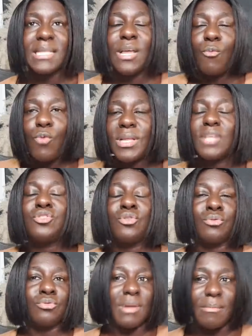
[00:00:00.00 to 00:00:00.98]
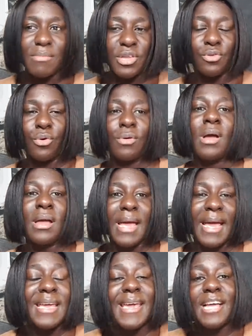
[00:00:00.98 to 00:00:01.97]
They wanted to, you know,
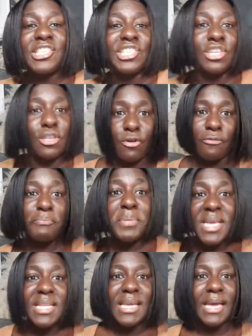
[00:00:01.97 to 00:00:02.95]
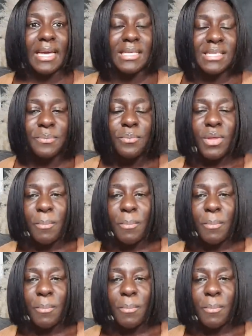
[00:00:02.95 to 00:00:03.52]
engage in a lot of PDAs,